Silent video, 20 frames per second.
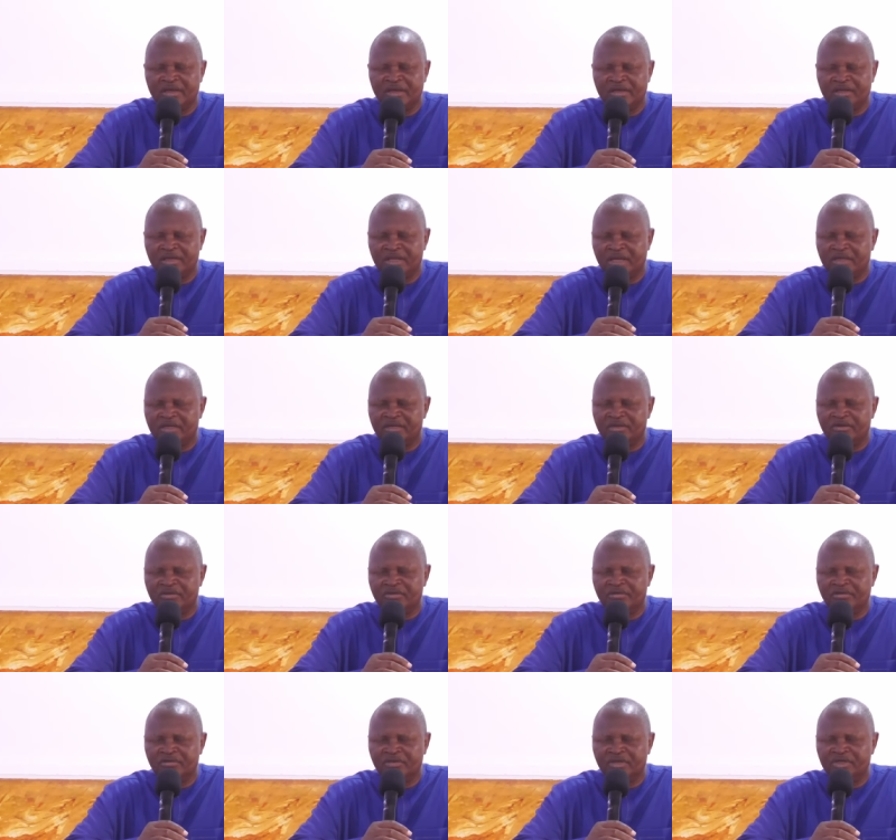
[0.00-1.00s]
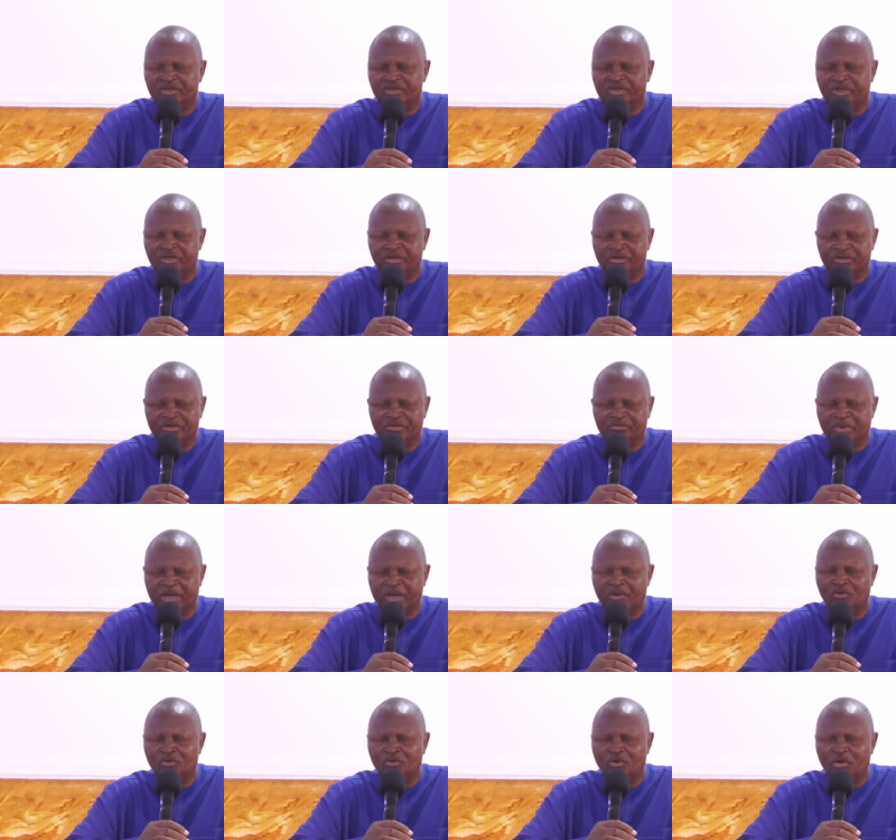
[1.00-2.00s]
That the church might
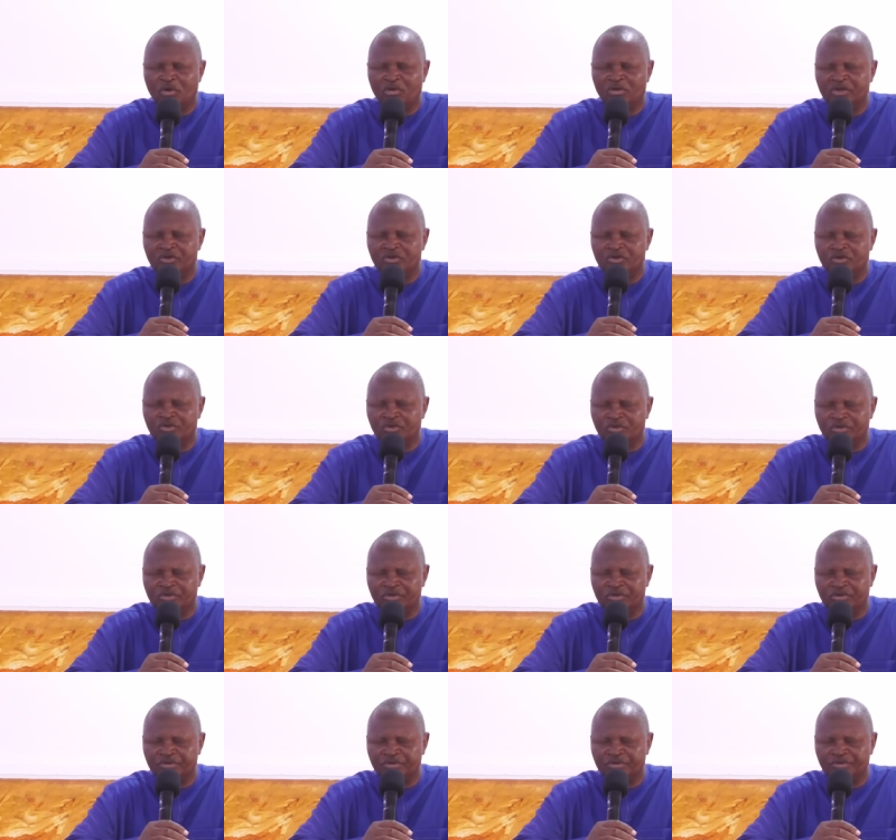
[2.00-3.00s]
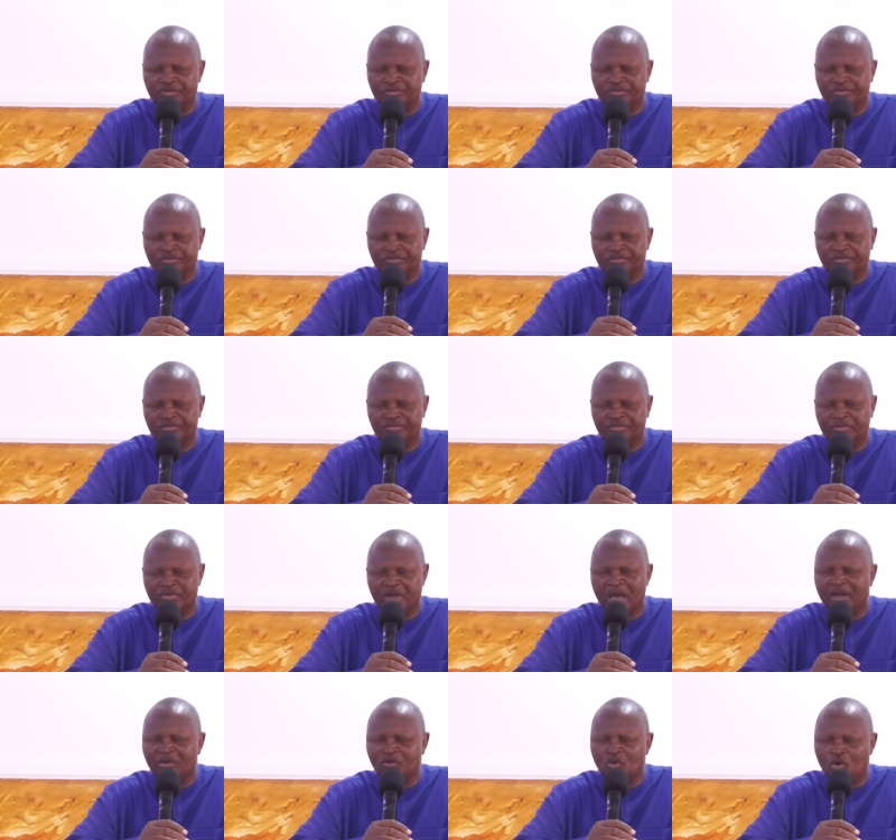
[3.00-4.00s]
walk in truth
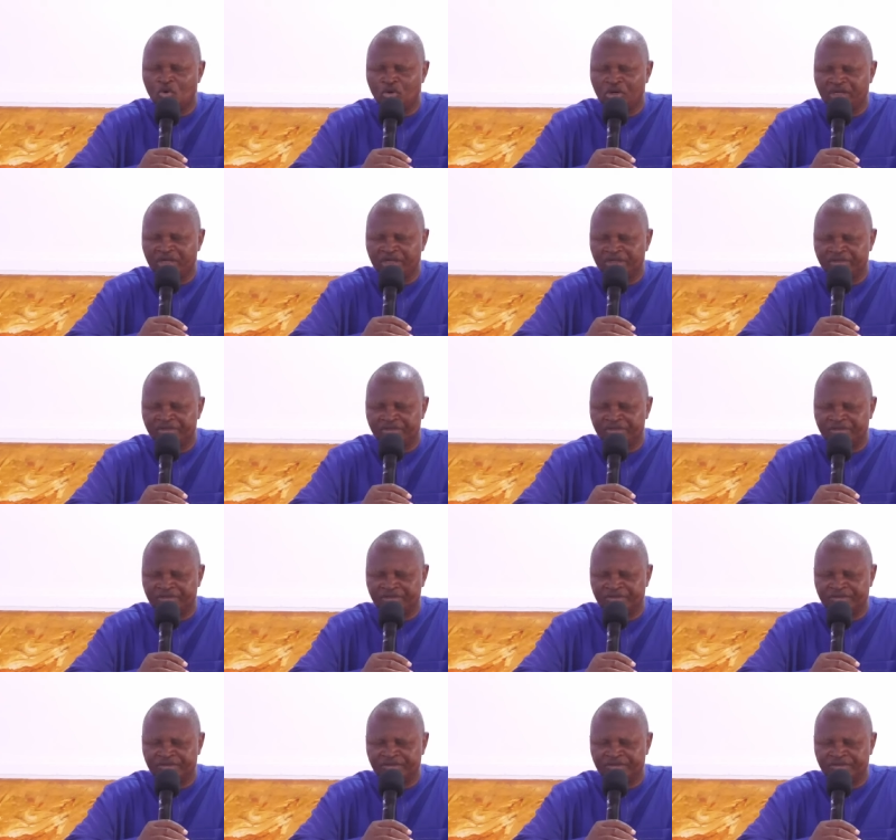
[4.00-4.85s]
and holiness